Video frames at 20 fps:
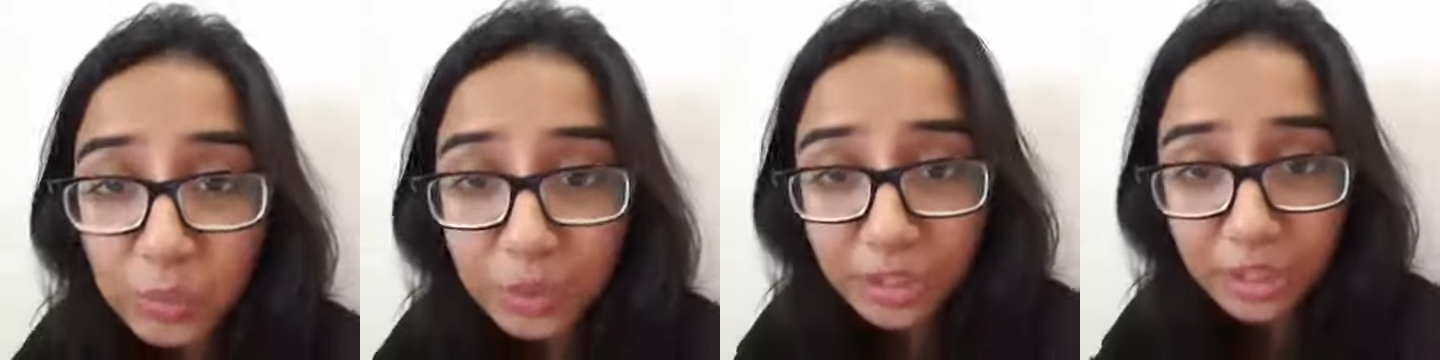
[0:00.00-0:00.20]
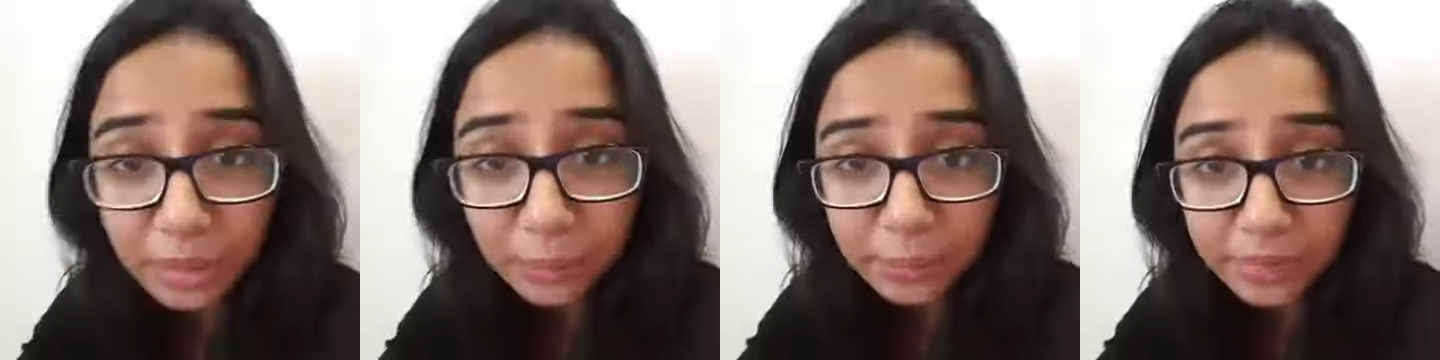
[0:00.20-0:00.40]
you
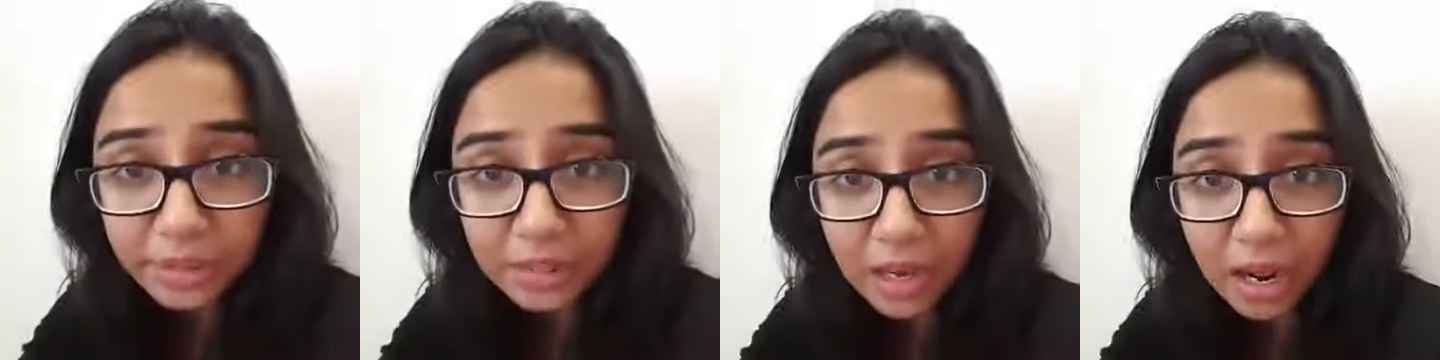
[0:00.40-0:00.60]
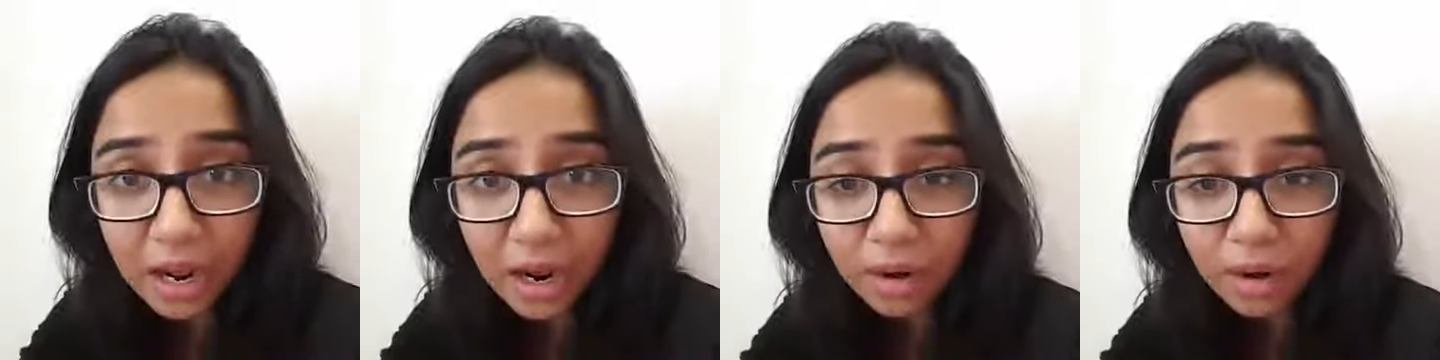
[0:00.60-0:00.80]
hear me
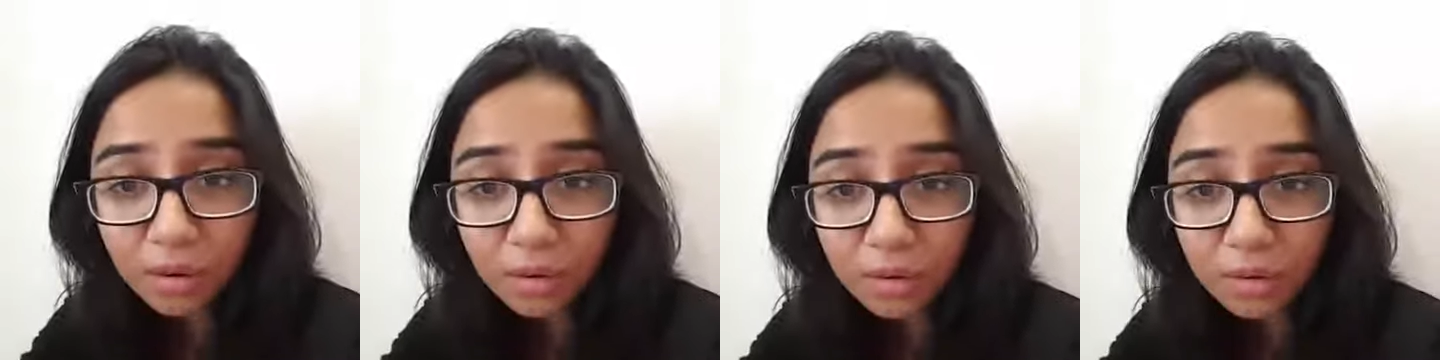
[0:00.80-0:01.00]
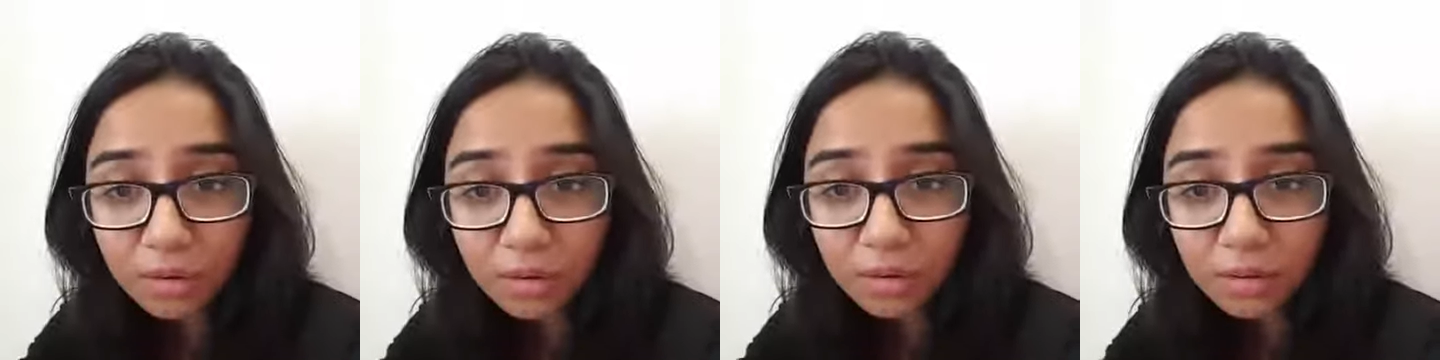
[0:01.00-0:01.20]
now?
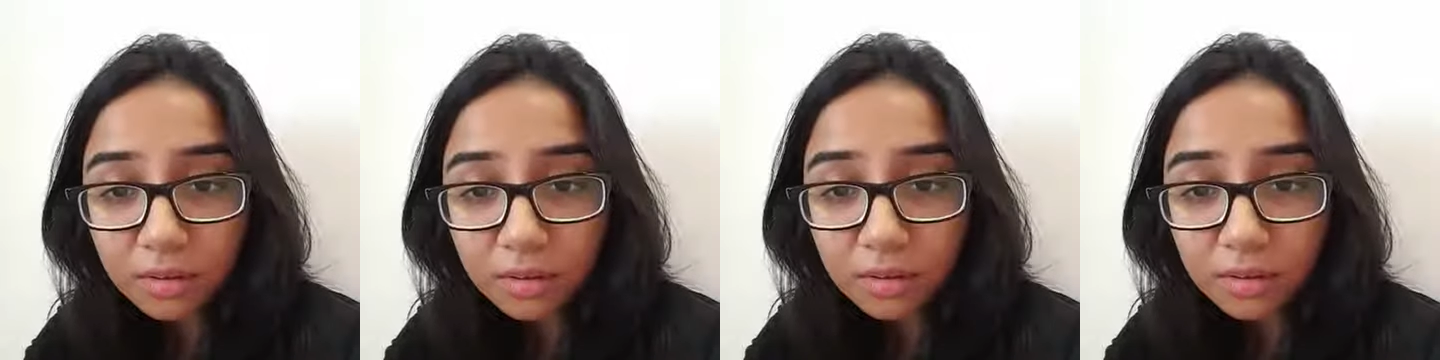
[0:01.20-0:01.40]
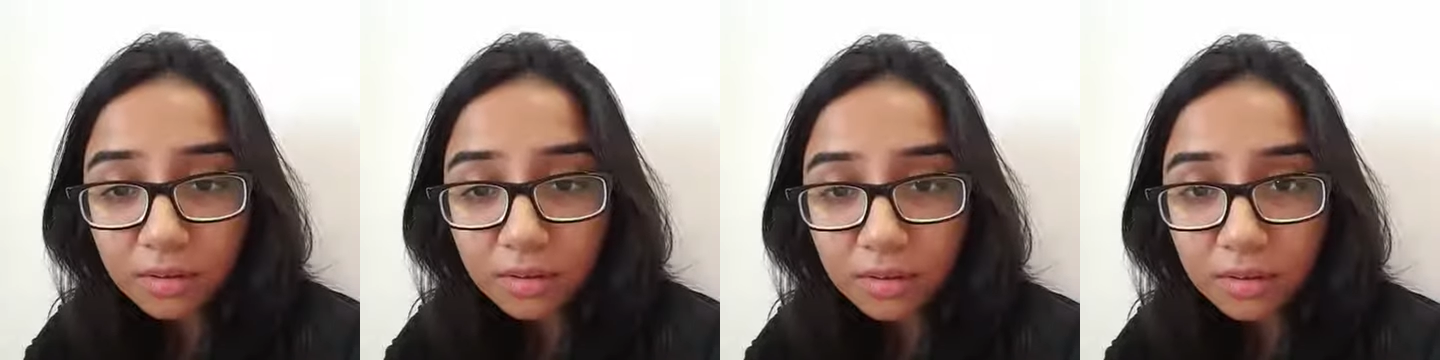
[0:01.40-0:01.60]

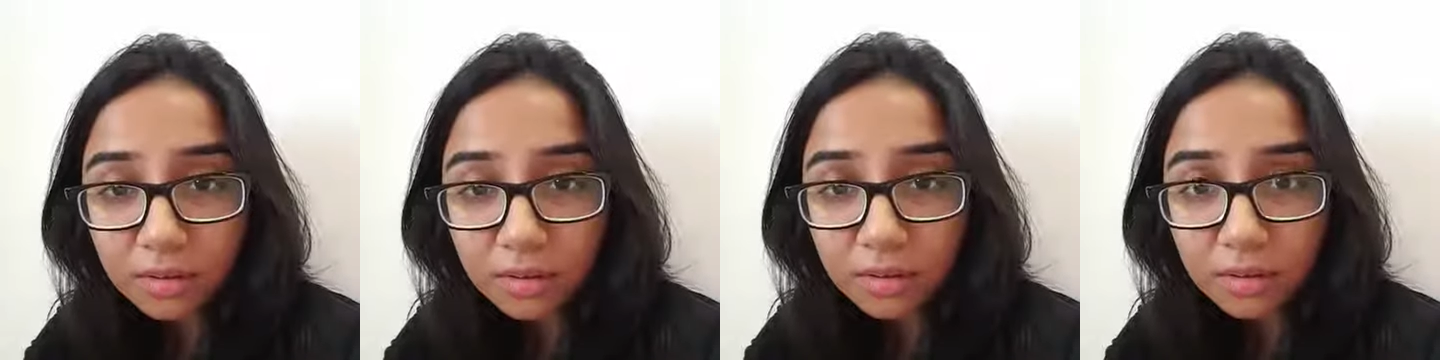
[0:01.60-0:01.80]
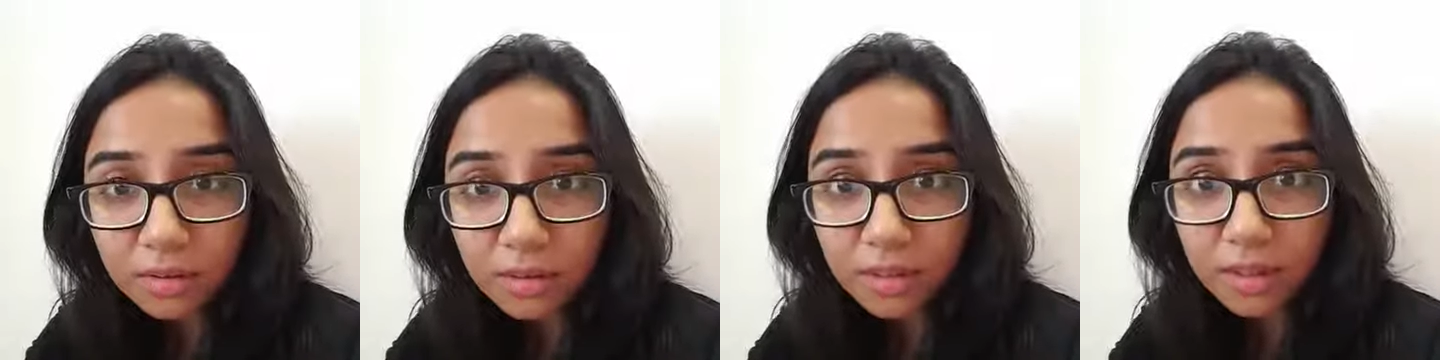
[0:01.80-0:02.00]

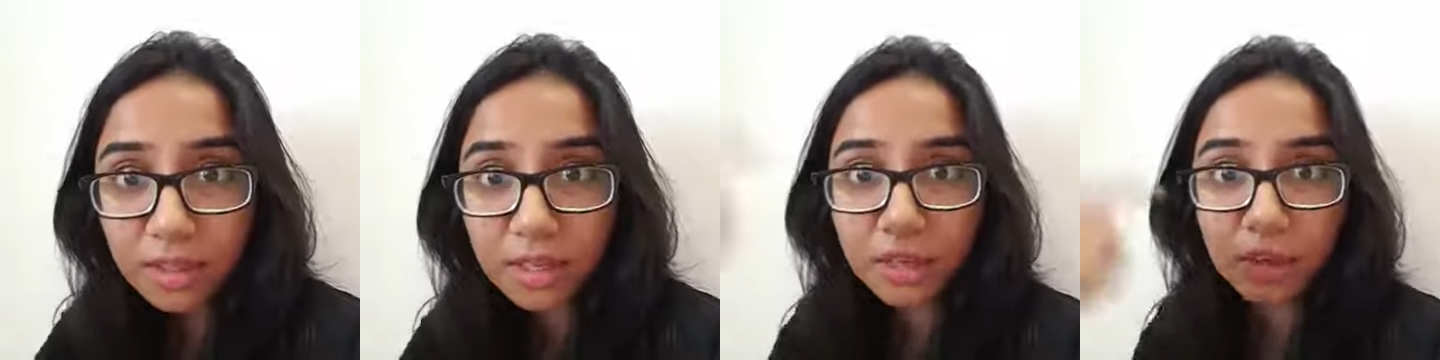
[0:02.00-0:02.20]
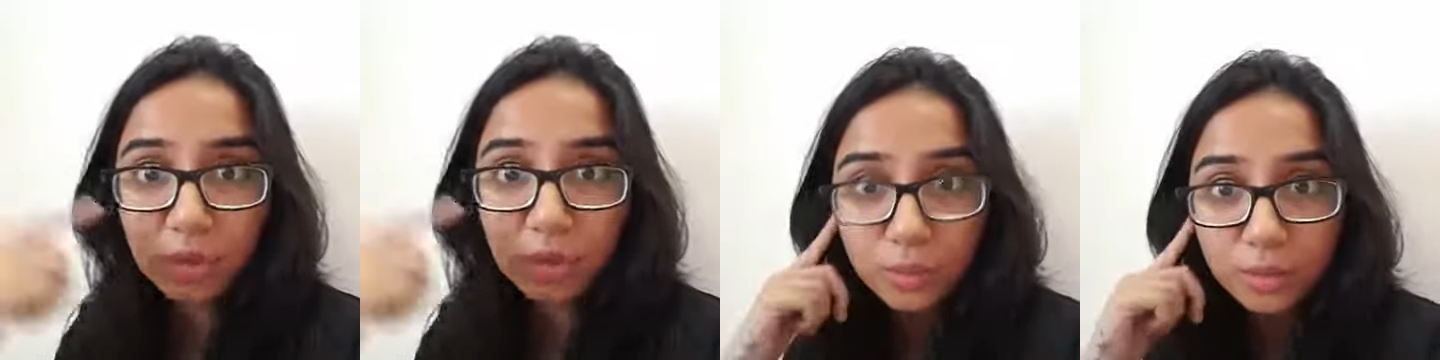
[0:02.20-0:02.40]

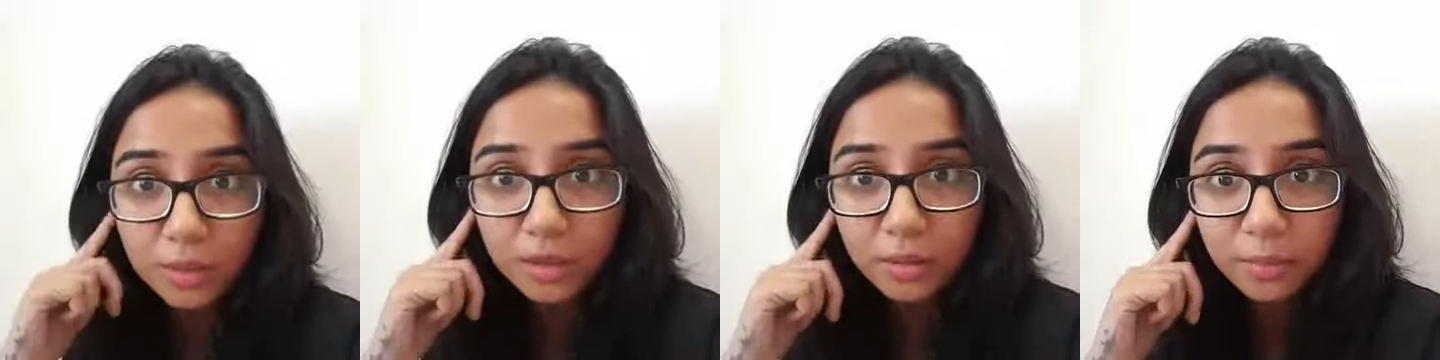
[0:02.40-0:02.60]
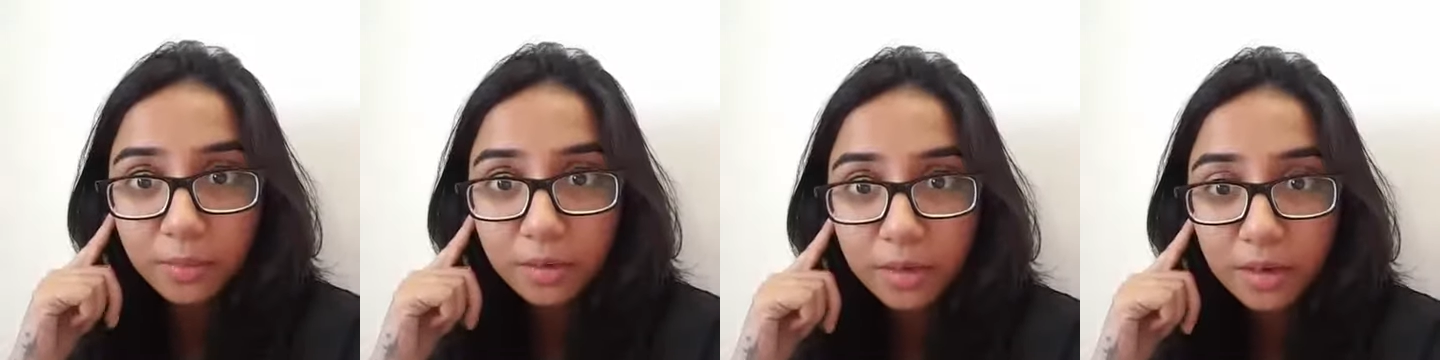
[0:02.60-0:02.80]
Can you
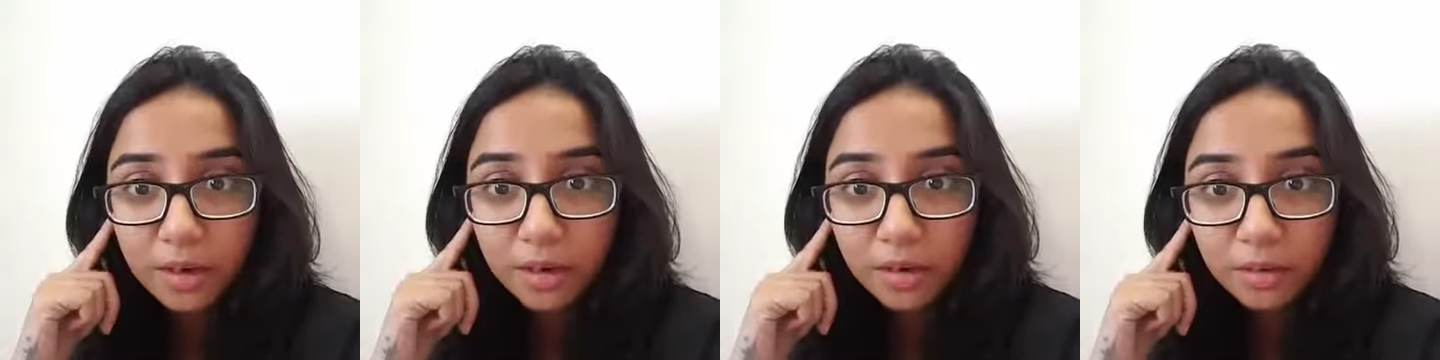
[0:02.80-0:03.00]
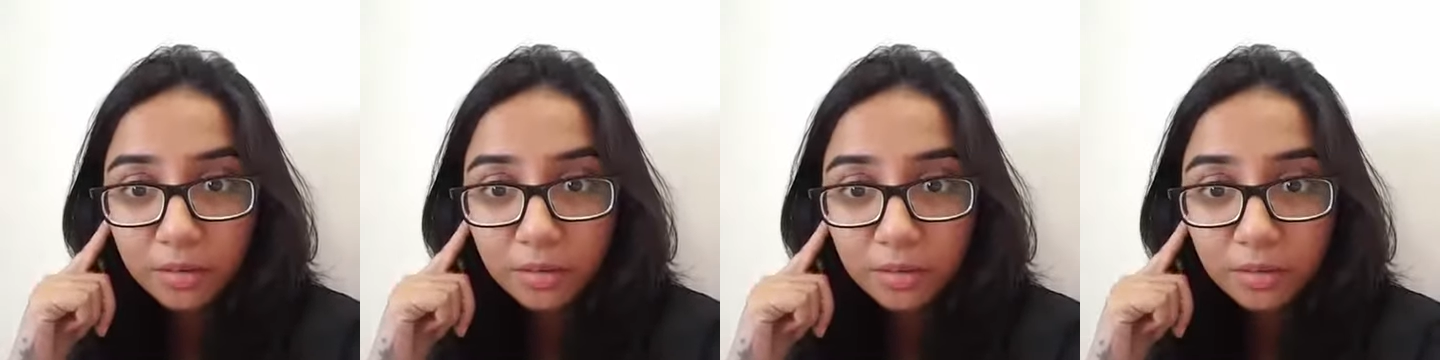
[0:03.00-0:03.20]
hear me
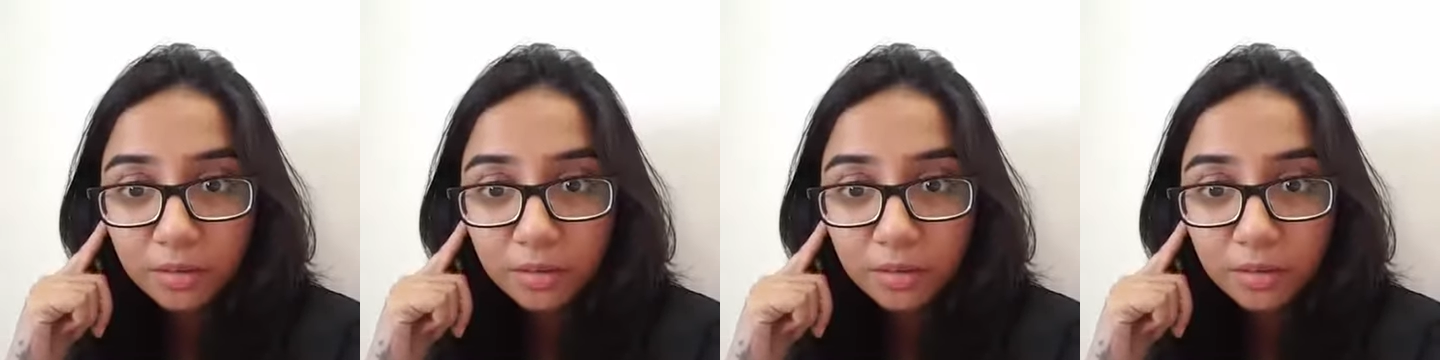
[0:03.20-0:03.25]
now?